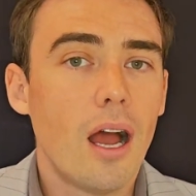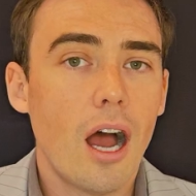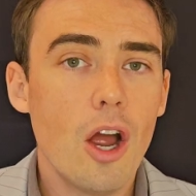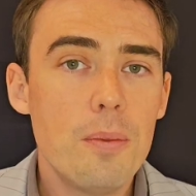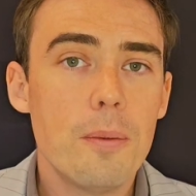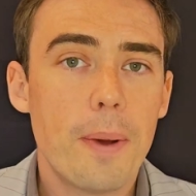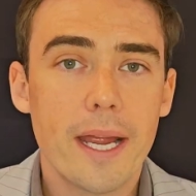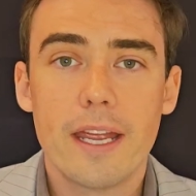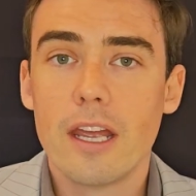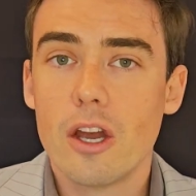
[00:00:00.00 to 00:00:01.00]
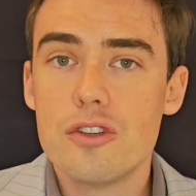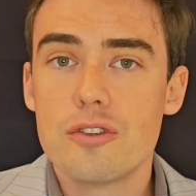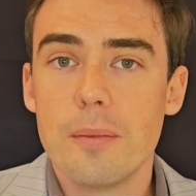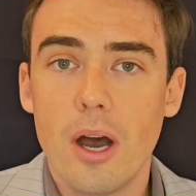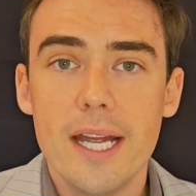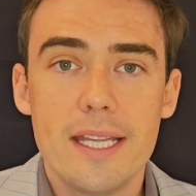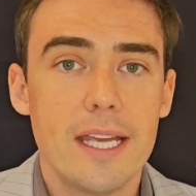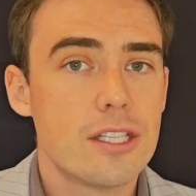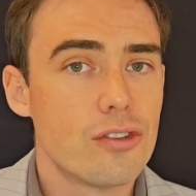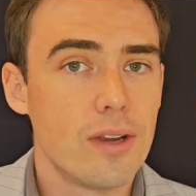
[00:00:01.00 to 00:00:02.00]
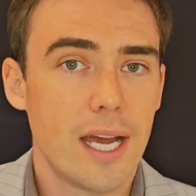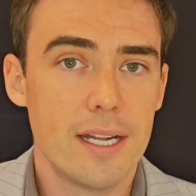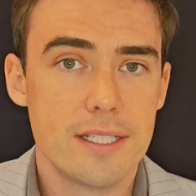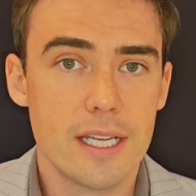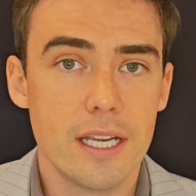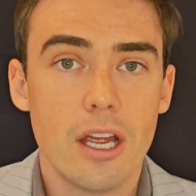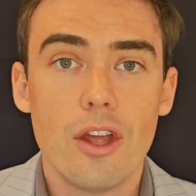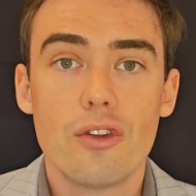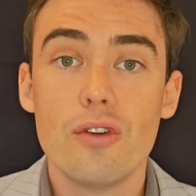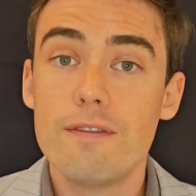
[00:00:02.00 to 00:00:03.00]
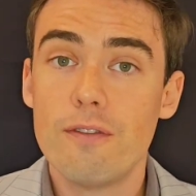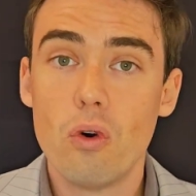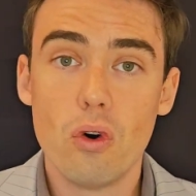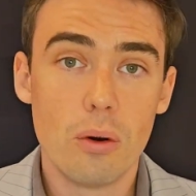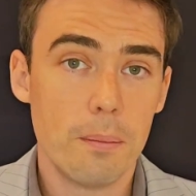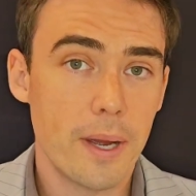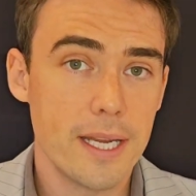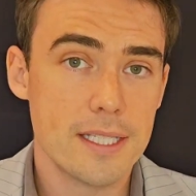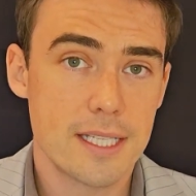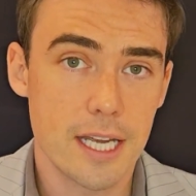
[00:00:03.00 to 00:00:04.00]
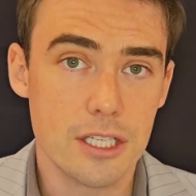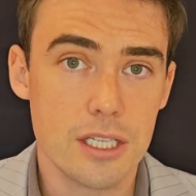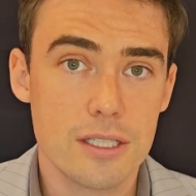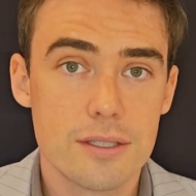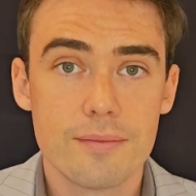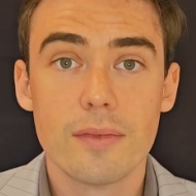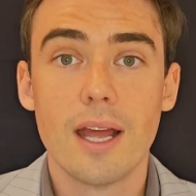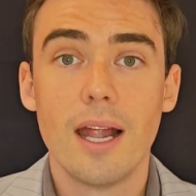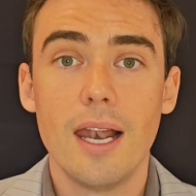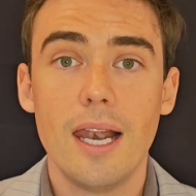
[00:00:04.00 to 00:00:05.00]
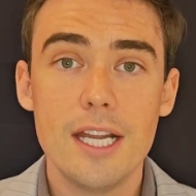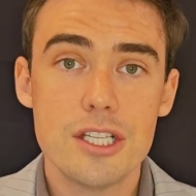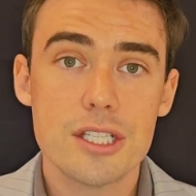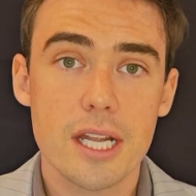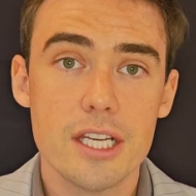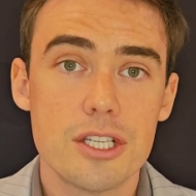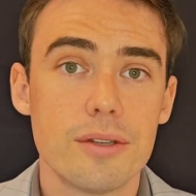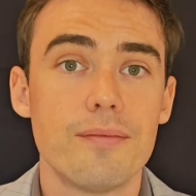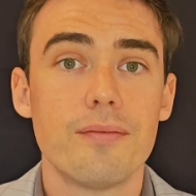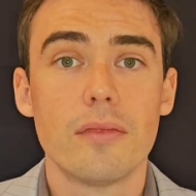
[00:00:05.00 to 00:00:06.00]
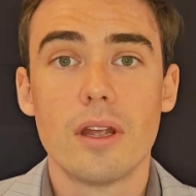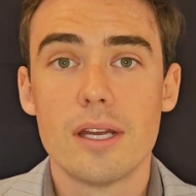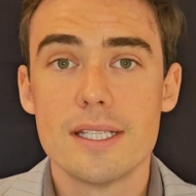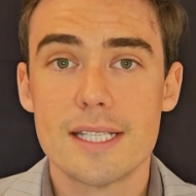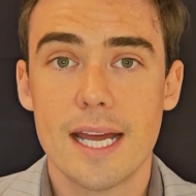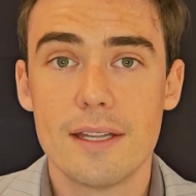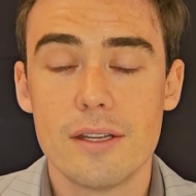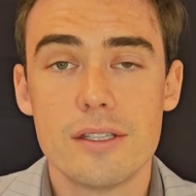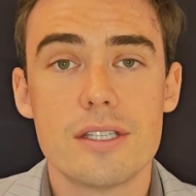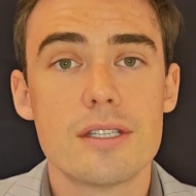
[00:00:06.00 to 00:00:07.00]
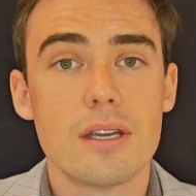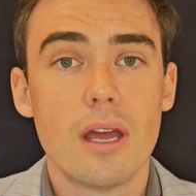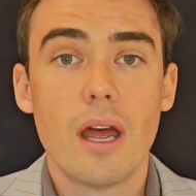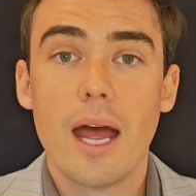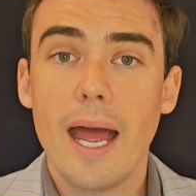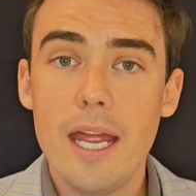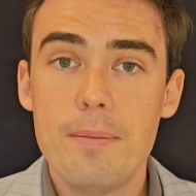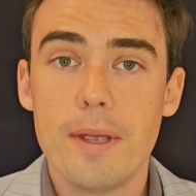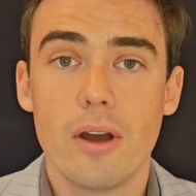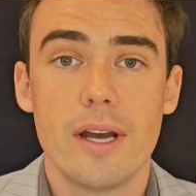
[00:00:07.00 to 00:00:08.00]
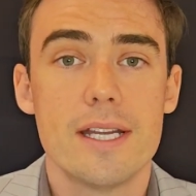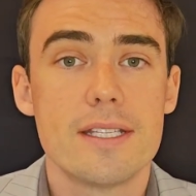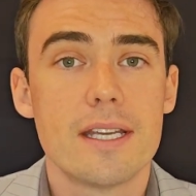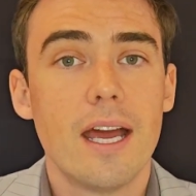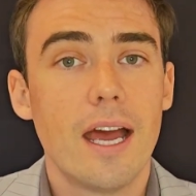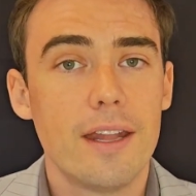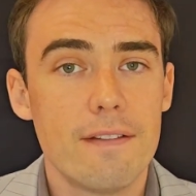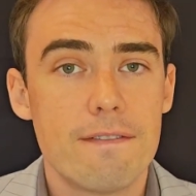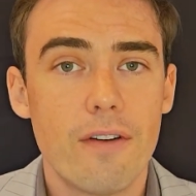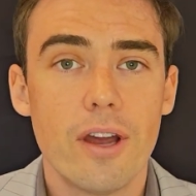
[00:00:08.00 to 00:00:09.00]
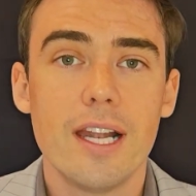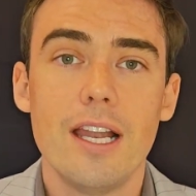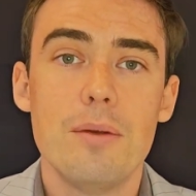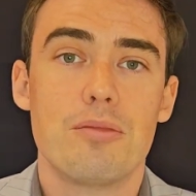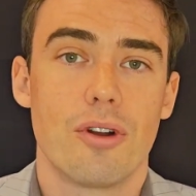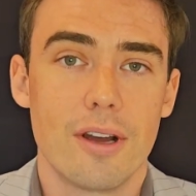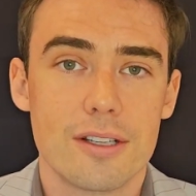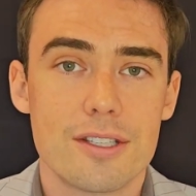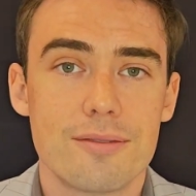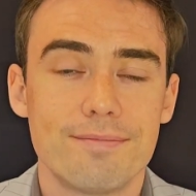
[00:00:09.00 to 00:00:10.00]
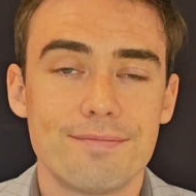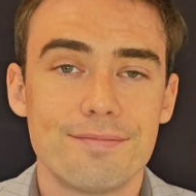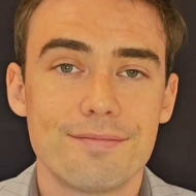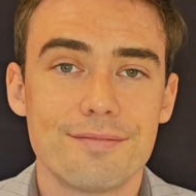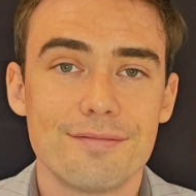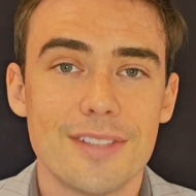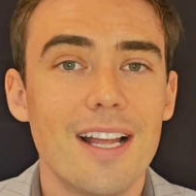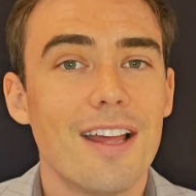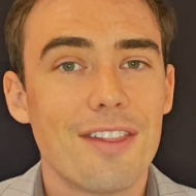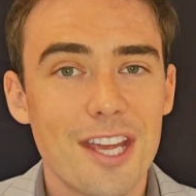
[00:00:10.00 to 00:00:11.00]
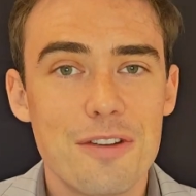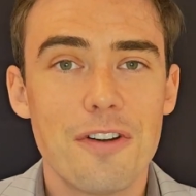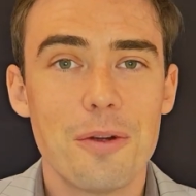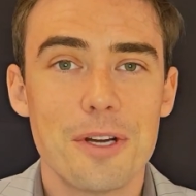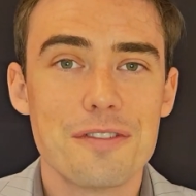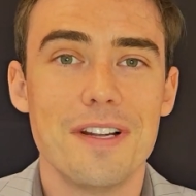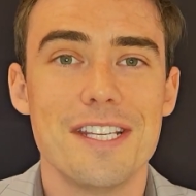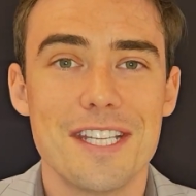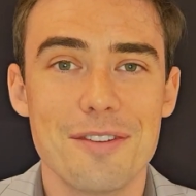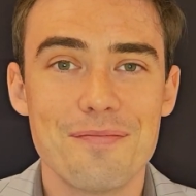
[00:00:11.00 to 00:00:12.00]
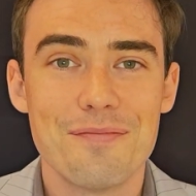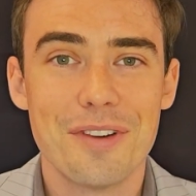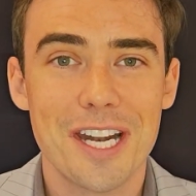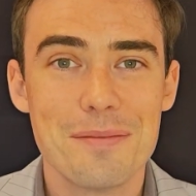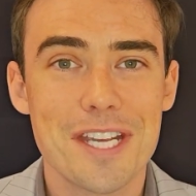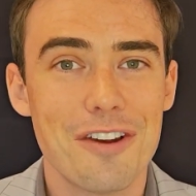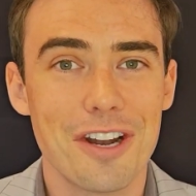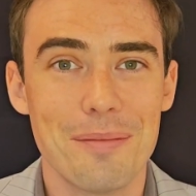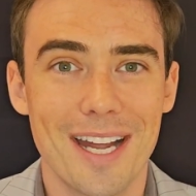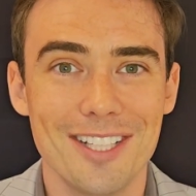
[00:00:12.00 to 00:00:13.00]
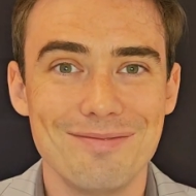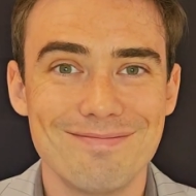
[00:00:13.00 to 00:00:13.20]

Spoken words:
Open banking goes from idea to reality through four main stages: legislation, standards, APIs, and then finally products. Thank you very much for listening. My name's Kieran O'Malley.